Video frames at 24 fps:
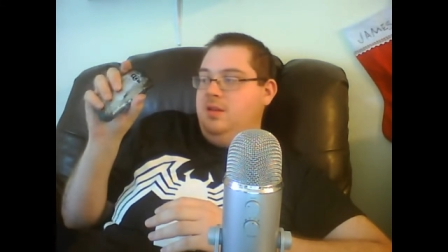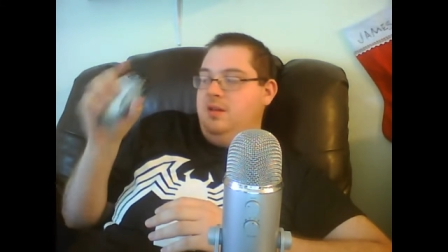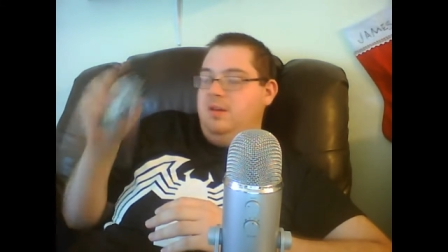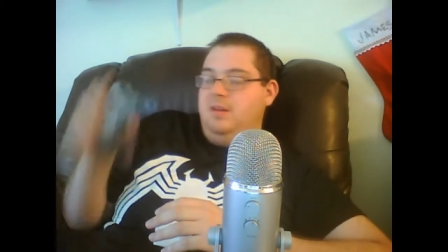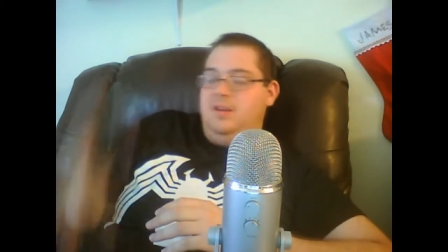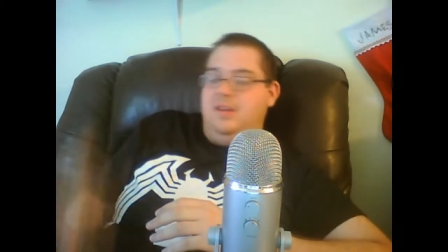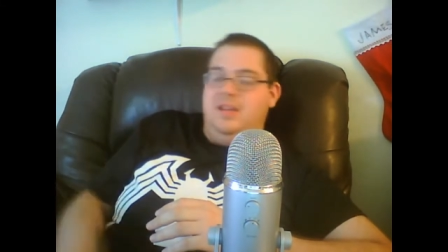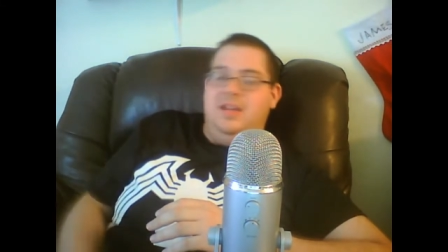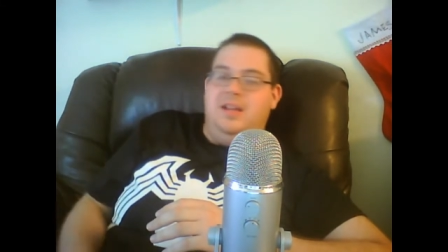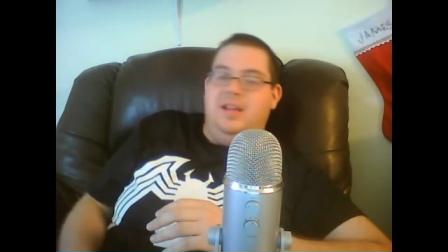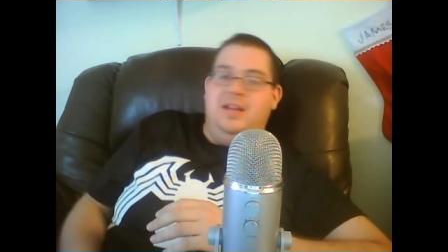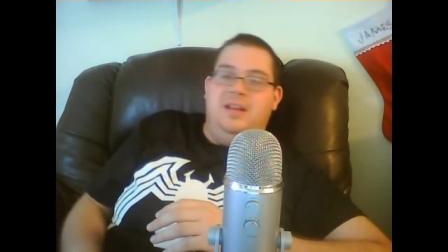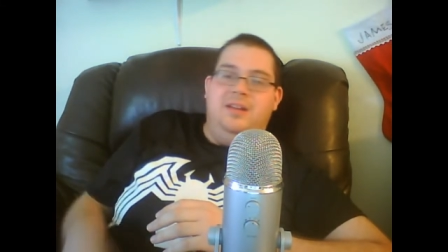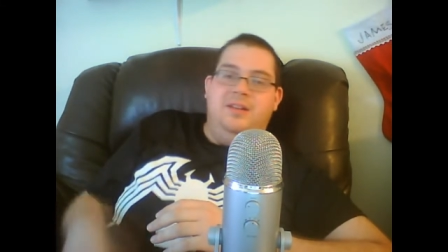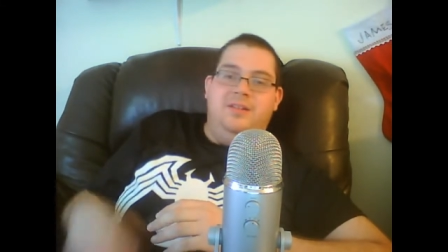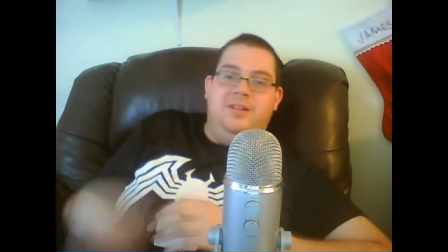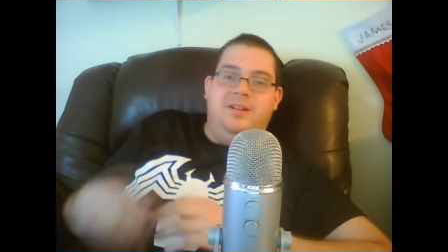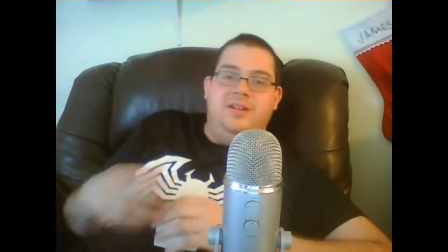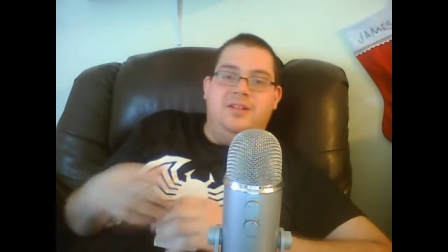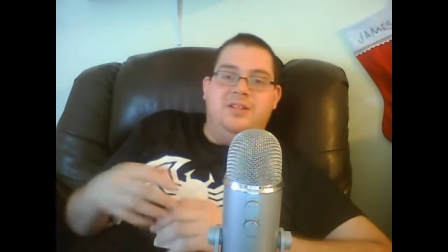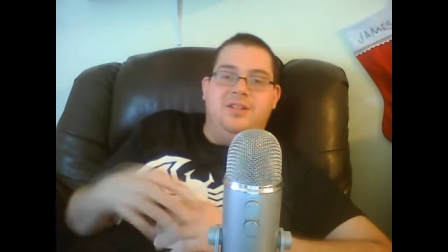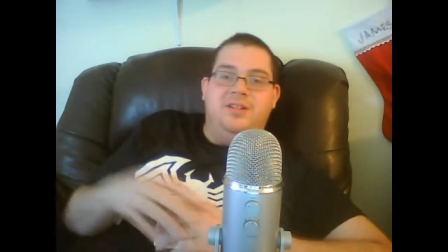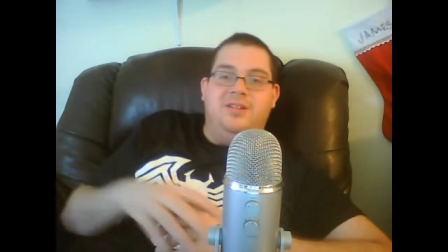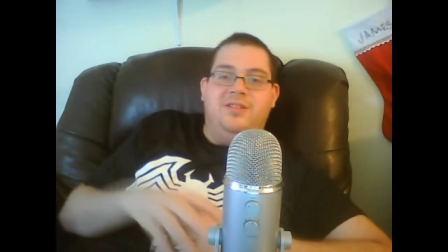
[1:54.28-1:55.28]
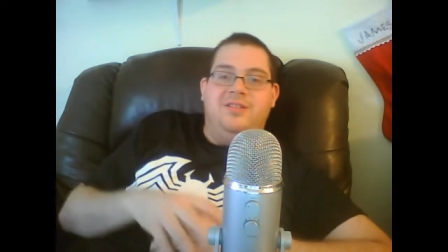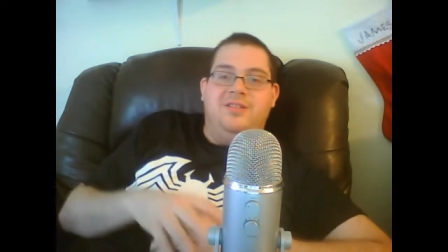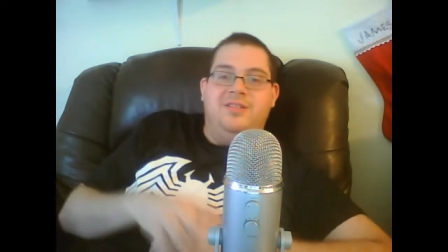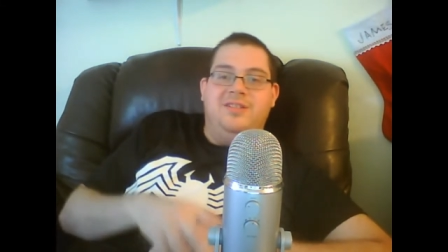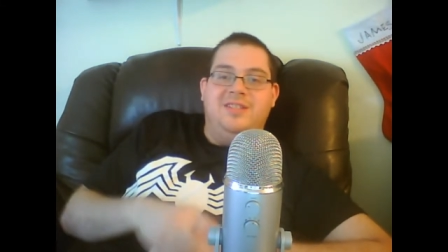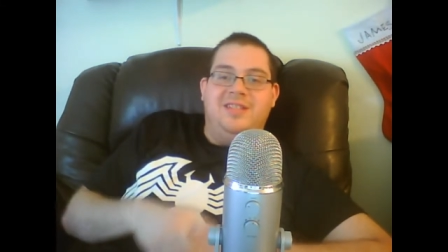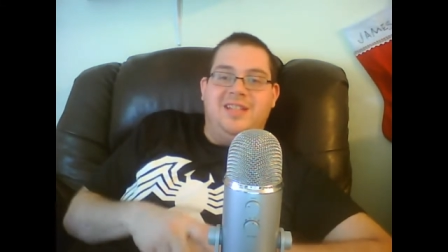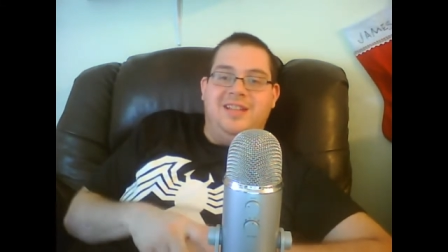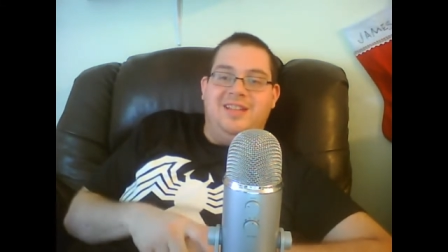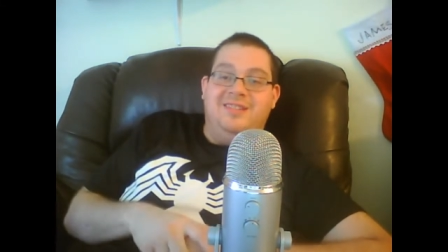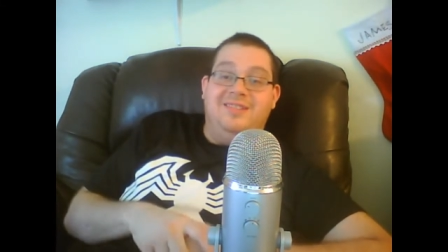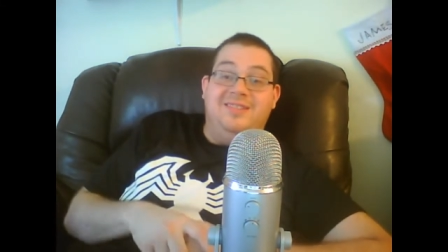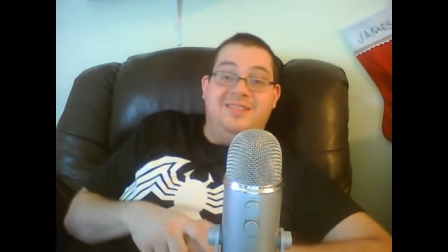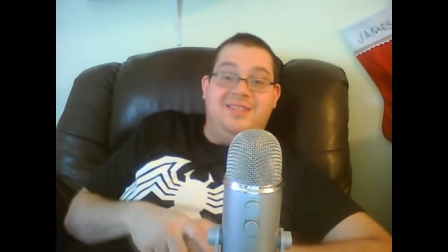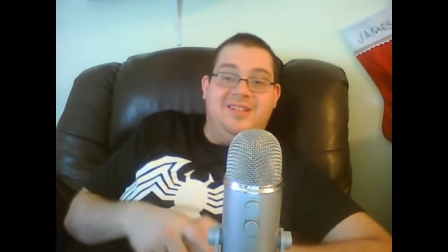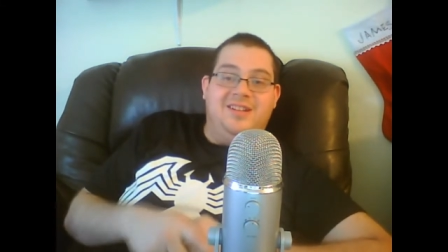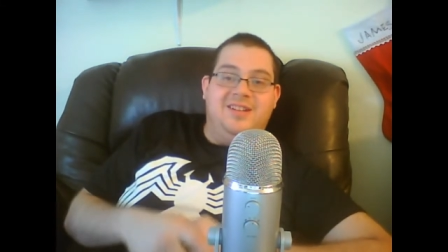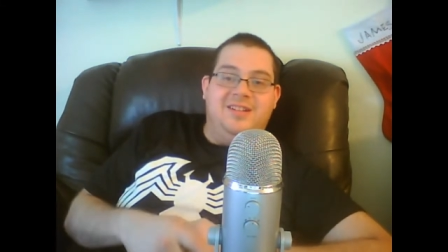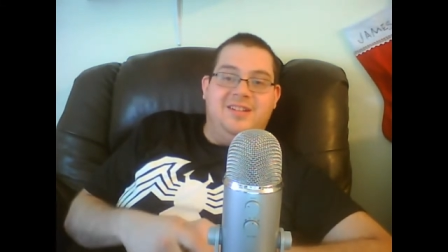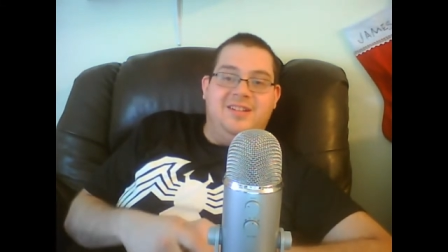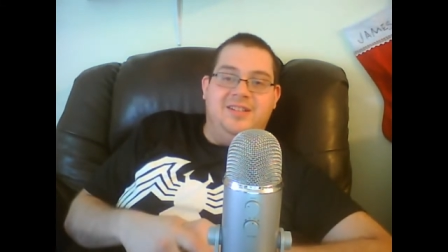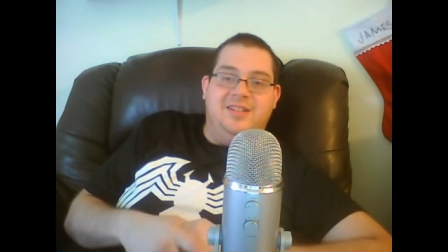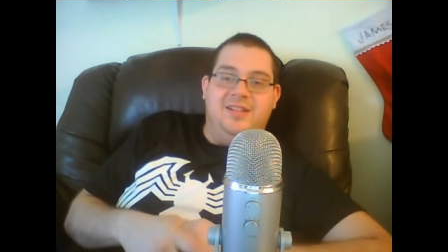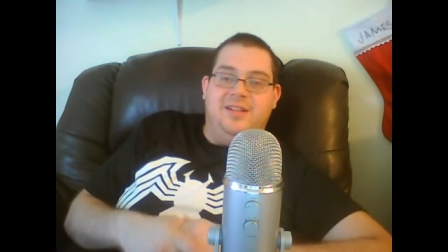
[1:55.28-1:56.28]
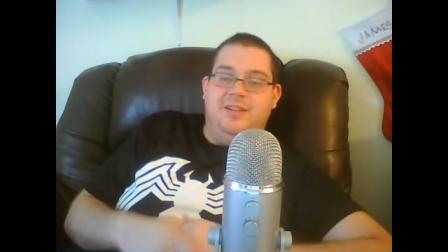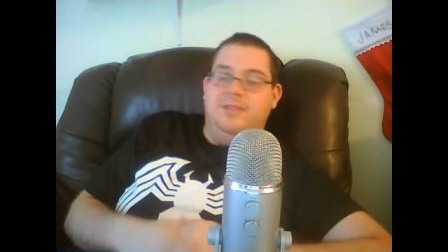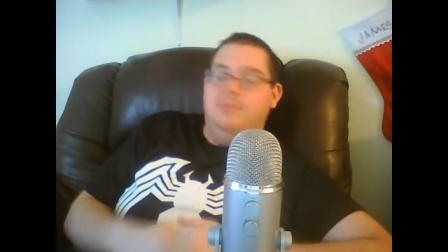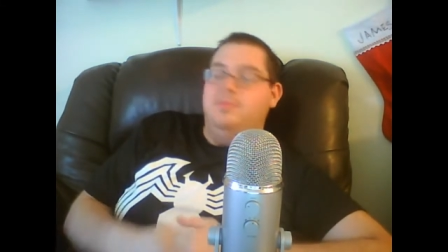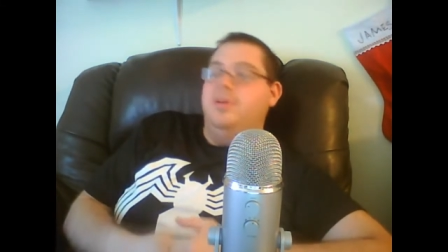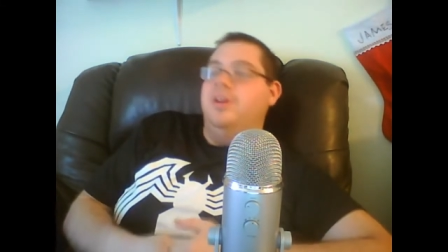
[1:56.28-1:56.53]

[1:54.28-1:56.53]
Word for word: Oh, you can't hear it. I shut off the sound. It's Godzilla.